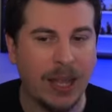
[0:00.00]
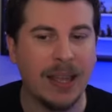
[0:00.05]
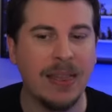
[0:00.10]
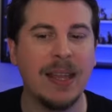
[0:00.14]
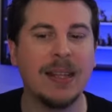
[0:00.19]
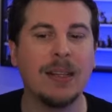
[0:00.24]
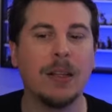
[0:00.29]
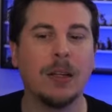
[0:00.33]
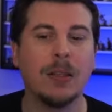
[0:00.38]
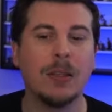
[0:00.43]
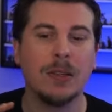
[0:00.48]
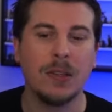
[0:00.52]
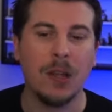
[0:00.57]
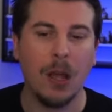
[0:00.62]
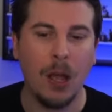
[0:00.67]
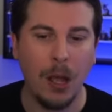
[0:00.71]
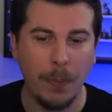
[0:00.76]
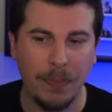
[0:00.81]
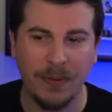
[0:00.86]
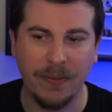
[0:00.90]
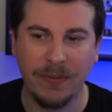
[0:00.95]
And then on
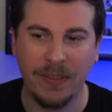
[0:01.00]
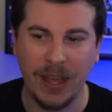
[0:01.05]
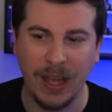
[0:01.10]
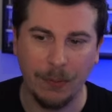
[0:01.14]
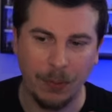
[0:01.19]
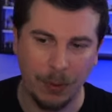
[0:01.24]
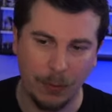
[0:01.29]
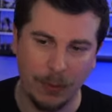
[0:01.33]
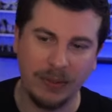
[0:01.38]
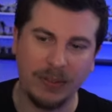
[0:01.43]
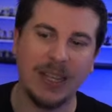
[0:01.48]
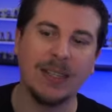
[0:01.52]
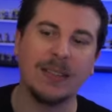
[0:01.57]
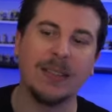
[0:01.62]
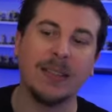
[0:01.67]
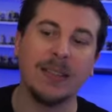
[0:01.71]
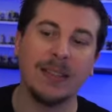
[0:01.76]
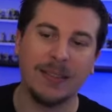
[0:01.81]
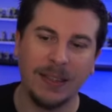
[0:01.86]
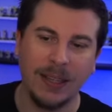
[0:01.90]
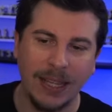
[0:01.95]
top of that, we will get to
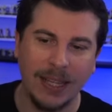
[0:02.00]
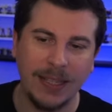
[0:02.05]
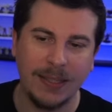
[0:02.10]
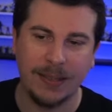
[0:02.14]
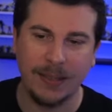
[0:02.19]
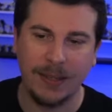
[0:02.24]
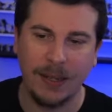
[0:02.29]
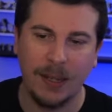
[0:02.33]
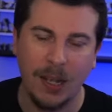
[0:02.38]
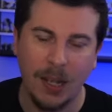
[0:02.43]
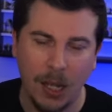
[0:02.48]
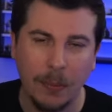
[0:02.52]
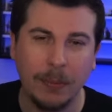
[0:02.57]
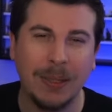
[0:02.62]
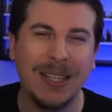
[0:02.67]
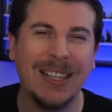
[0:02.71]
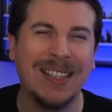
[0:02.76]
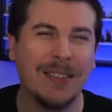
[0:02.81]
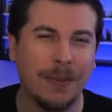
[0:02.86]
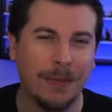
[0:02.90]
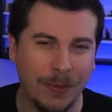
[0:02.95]
this later, but
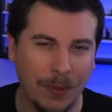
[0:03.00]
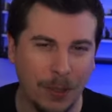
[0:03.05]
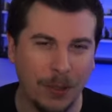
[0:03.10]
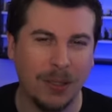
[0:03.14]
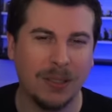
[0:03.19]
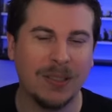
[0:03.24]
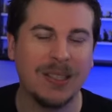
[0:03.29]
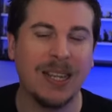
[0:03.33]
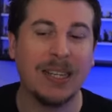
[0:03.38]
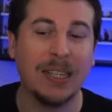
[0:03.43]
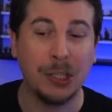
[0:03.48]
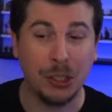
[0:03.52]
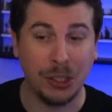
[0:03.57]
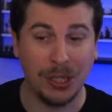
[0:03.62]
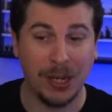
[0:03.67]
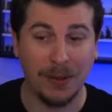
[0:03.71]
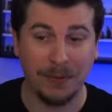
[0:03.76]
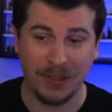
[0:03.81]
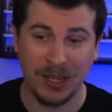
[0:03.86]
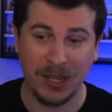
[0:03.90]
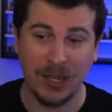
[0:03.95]
it is of course a
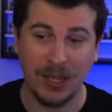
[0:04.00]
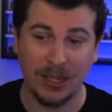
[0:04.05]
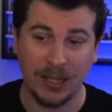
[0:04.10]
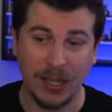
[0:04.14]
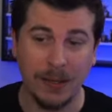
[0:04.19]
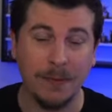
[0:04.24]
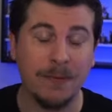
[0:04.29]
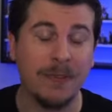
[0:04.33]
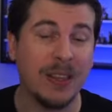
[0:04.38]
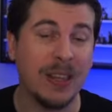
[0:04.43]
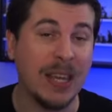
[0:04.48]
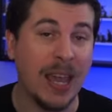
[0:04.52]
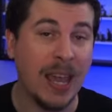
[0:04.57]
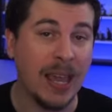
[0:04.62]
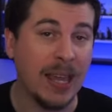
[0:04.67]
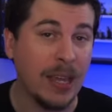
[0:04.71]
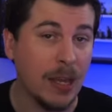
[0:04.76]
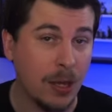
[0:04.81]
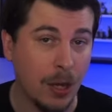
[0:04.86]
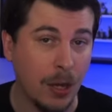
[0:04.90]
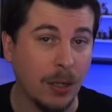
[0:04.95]
shift target for the
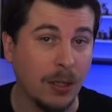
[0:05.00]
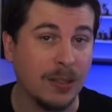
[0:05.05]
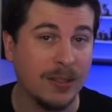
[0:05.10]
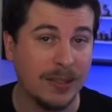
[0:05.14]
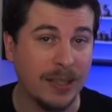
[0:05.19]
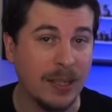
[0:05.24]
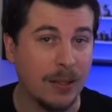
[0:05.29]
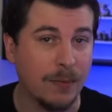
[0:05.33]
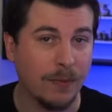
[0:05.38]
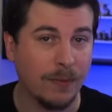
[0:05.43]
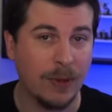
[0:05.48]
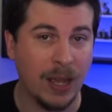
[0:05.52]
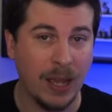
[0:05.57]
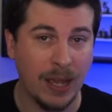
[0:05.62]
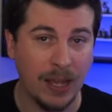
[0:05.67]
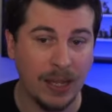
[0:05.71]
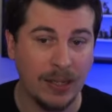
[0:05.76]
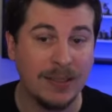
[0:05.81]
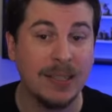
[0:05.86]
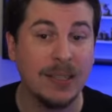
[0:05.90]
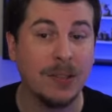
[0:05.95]
8 cost
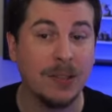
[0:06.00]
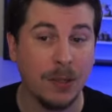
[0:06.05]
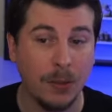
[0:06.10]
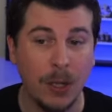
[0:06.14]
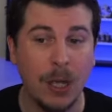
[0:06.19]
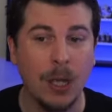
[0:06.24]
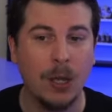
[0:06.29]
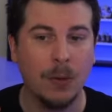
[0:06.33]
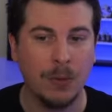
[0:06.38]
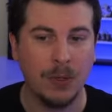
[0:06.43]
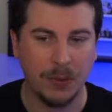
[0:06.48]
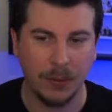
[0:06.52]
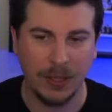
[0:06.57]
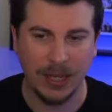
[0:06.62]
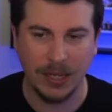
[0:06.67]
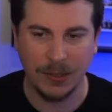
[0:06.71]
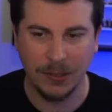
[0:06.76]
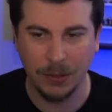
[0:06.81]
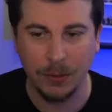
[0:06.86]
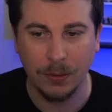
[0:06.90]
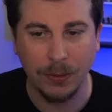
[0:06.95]
Sisu, which we'll
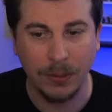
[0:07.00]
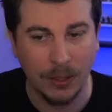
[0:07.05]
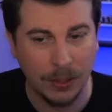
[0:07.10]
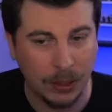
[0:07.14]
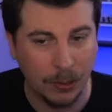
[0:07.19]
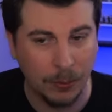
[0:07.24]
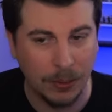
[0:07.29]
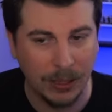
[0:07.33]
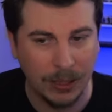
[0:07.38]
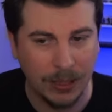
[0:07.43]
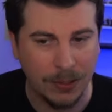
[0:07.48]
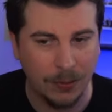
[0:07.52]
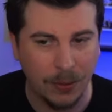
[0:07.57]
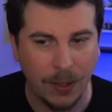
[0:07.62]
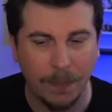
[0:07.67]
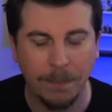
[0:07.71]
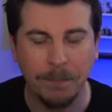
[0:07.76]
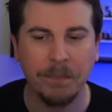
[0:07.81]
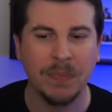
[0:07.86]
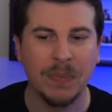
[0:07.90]
get to a little bit later on.